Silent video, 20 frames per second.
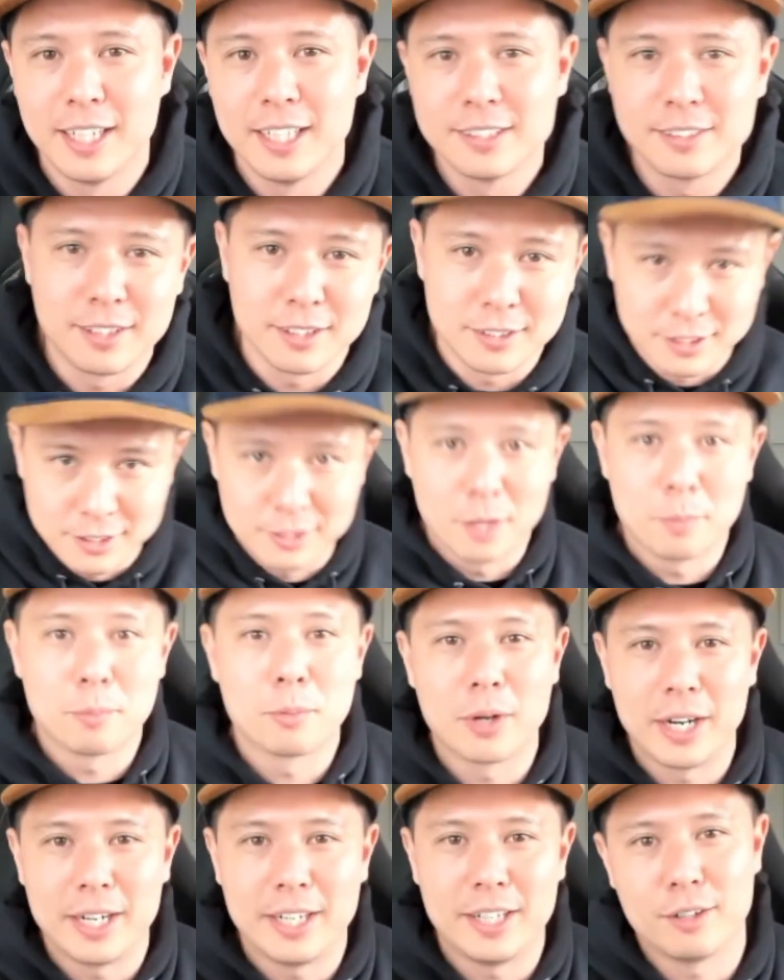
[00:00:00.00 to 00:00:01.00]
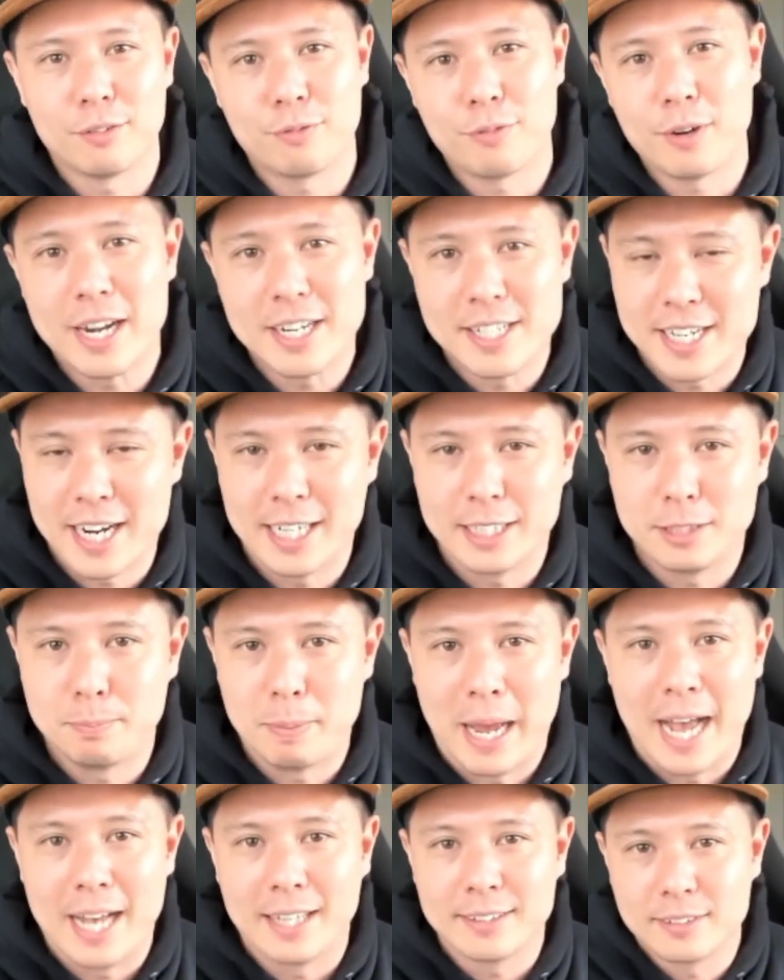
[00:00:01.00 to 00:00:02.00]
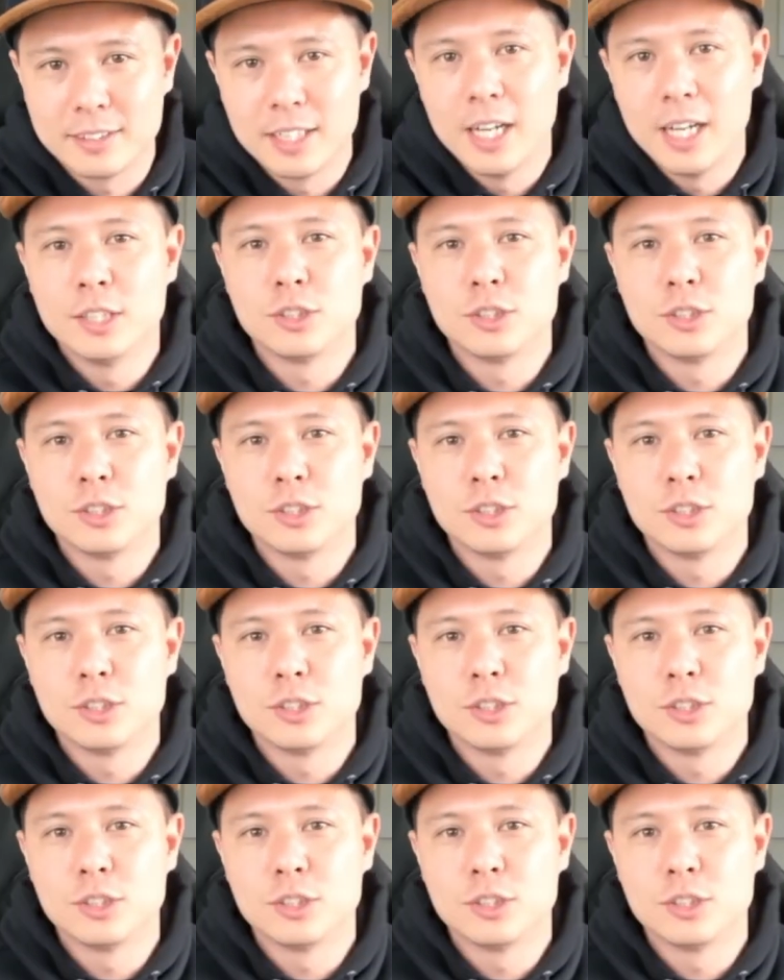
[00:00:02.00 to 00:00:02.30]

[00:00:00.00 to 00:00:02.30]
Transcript: such as upgrading your franchise pass.